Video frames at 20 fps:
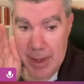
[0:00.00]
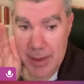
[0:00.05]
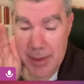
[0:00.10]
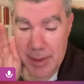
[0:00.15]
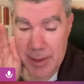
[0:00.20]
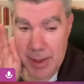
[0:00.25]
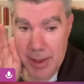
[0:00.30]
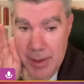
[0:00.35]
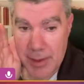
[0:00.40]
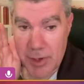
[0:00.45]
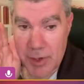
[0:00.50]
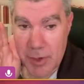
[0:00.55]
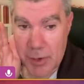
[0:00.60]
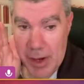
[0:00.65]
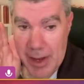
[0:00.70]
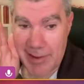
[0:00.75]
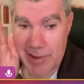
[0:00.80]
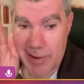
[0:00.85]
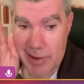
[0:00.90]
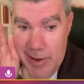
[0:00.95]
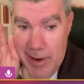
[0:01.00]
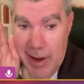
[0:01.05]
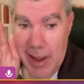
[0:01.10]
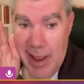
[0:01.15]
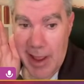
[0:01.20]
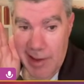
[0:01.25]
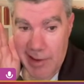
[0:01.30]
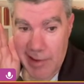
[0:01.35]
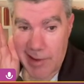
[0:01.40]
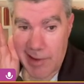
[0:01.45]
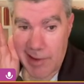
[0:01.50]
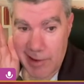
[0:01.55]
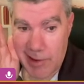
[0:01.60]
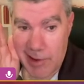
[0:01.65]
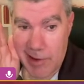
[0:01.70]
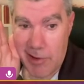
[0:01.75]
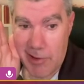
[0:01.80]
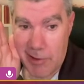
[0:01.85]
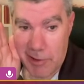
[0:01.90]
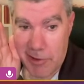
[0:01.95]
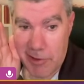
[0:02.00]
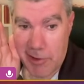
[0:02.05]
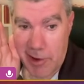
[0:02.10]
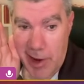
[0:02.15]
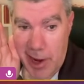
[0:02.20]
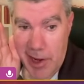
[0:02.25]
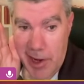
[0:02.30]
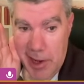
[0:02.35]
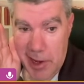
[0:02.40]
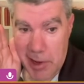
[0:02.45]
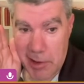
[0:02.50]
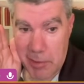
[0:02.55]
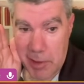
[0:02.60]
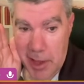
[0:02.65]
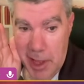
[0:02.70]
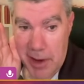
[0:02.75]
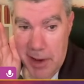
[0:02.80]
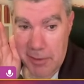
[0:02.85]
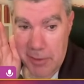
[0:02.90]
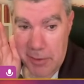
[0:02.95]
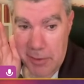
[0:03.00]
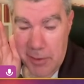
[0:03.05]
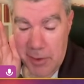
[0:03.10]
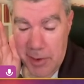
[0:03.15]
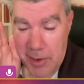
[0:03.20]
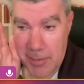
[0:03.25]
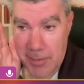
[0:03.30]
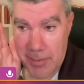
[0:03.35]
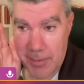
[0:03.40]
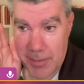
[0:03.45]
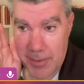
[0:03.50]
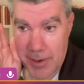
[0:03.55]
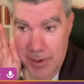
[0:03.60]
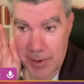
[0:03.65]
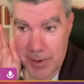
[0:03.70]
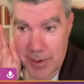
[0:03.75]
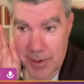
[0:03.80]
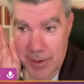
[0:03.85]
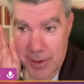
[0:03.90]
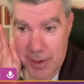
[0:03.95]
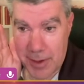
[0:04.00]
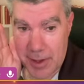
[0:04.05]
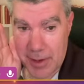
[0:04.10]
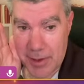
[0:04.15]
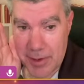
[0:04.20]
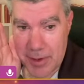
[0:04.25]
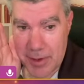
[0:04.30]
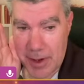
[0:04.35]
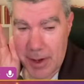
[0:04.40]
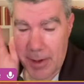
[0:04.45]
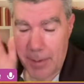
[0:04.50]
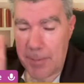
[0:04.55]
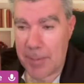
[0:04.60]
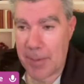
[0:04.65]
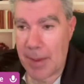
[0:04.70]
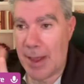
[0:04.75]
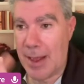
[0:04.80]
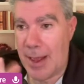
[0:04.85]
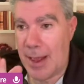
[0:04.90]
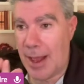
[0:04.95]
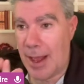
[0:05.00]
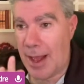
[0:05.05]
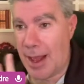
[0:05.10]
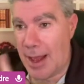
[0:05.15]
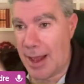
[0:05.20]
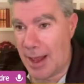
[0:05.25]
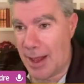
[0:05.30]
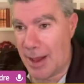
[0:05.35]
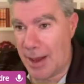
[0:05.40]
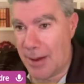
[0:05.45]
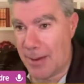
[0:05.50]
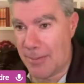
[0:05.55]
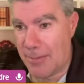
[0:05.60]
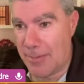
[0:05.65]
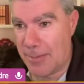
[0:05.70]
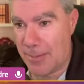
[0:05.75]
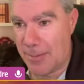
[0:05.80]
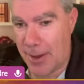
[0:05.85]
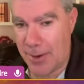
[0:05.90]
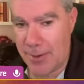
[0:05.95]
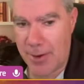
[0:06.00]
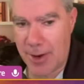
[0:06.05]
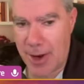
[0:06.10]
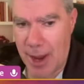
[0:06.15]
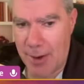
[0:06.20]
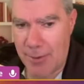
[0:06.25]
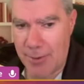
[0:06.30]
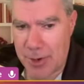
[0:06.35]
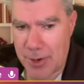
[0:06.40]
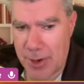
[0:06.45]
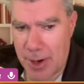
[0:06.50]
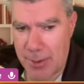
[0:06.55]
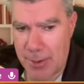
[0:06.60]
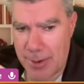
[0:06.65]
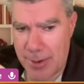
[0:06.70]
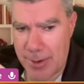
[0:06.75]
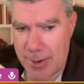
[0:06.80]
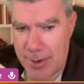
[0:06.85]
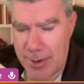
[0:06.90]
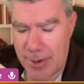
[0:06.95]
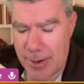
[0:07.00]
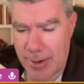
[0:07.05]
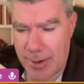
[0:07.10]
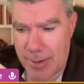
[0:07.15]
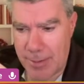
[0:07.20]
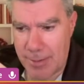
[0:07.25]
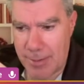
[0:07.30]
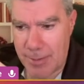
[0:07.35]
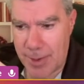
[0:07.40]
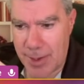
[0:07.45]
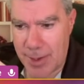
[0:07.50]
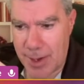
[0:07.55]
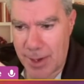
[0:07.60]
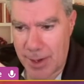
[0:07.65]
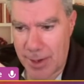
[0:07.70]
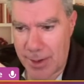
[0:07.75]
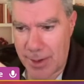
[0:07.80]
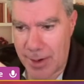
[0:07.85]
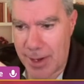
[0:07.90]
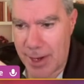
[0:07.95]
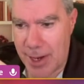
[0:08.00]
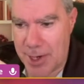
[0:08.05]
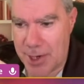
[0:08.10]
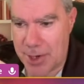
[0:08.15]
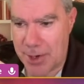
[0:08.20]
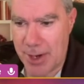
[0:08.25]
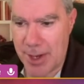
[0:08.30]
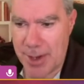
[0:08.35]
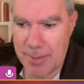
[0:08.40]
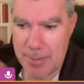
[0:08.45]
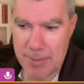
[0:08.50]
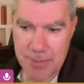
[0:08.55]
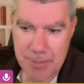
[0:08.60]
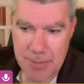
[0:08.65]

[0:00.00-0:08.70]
the Trezor has its own trading platform, just to let you know. If you're having trouble in your particular country,